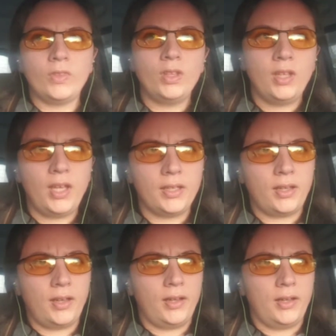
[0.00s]
Hey
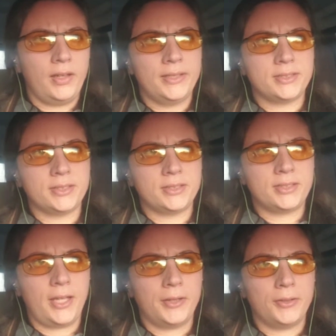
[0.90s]
guys,
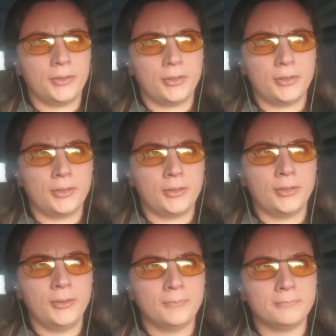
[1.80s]
it's
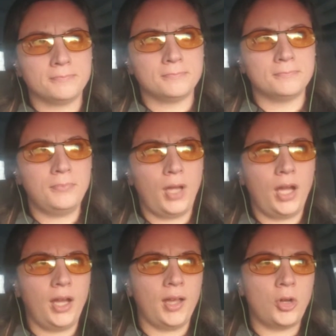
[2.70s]
Heather.
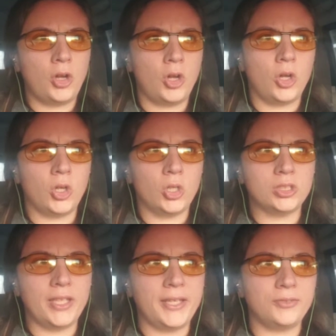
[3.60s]
I'm all
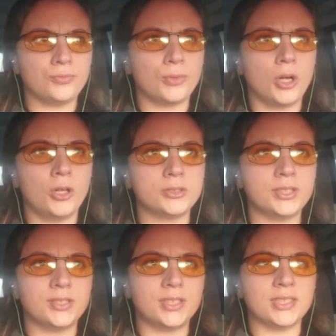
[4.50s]
late and wrong to
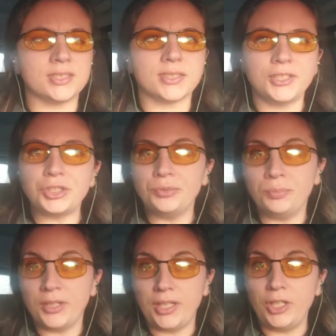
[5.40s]
the discussion,
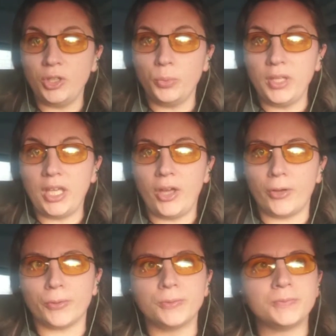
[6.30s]
but here we go.